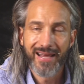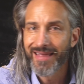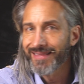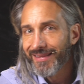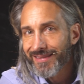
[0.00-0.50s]
I
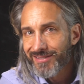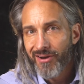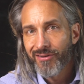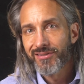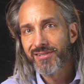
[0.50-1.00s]
thought that this
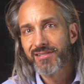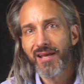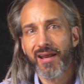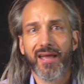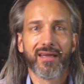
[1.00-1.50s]
article just
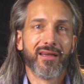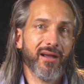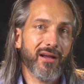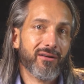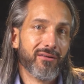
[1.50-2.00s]
said, hey,
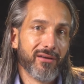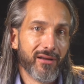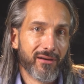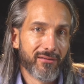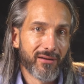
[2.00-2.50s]
you
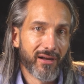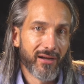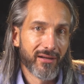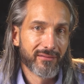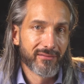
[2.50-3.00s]

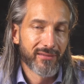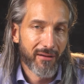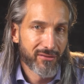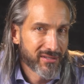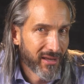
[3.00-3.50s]
know,
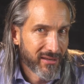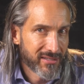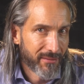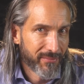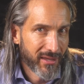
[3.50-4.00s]
that was like
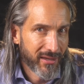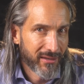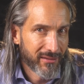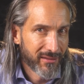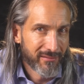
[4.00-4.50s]

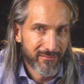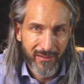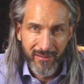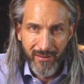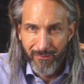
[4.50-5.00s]
something that
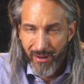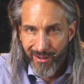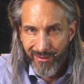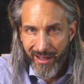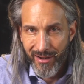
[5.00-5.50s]
we
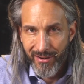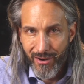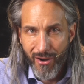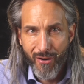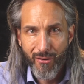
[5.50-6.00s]
all kind of
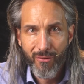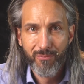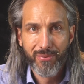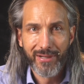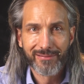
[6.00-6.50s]

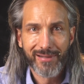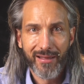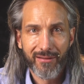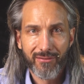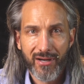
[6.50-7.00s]
know, but
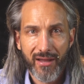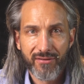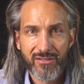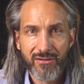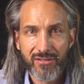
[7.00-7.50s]
now they were going to give
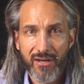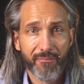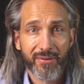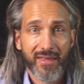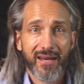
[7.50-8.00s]
us new
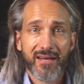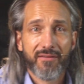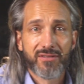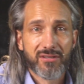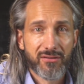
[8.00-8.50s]
stuff, but they didn't give us new